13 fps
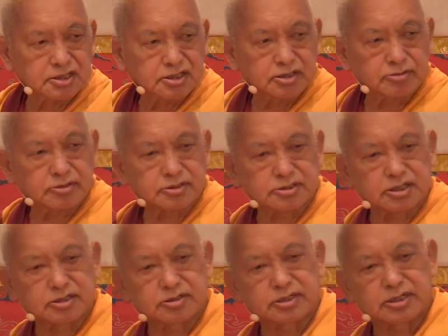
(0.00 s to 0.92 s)

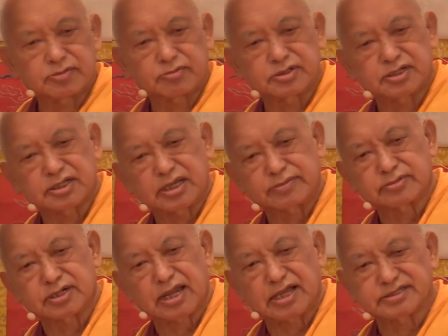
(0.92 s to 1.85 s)
when he came
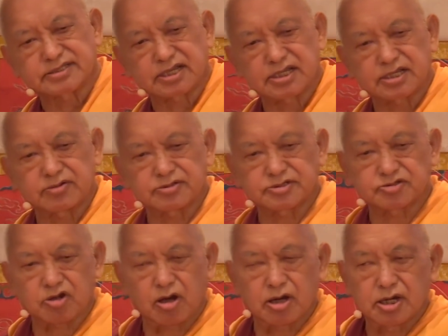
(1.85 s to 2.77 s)
to Lhasa, he was
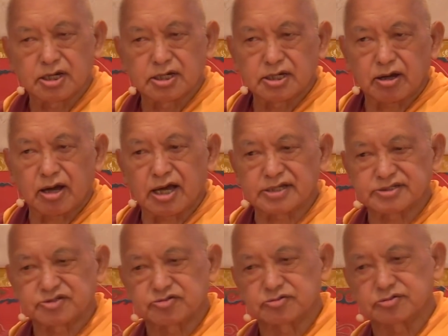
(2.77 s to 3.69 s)

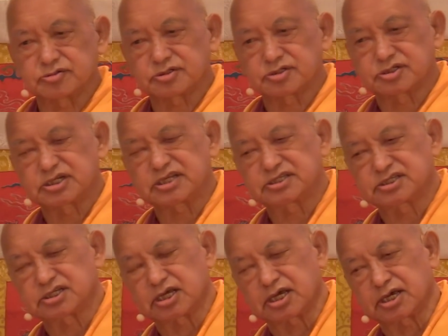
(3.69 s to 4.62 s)
asked to
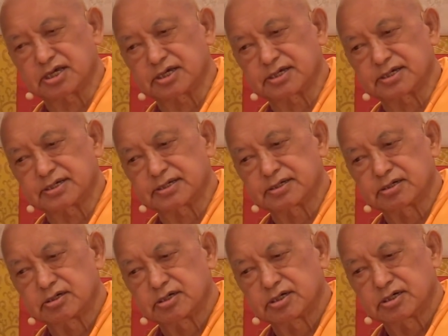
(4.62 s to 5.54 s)
teach, I
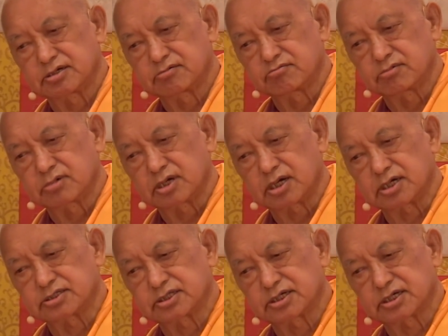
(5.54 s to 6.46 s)

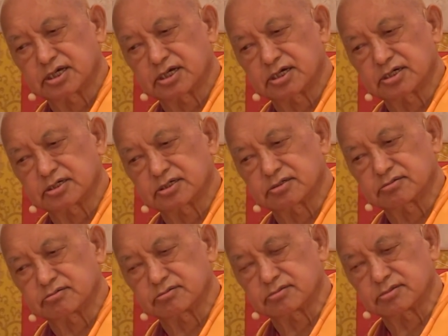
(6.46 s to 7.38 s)
think,
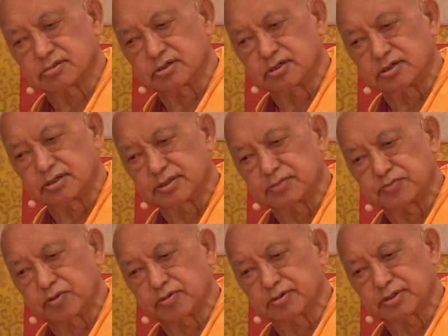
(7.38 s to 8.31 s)

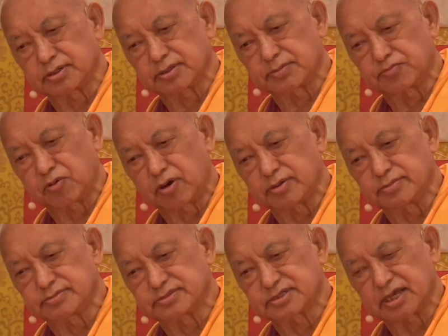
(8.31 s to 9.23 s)

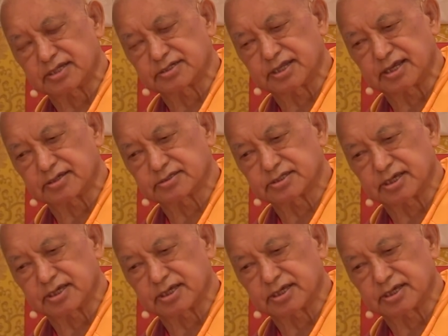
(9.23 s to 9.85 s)
poems and the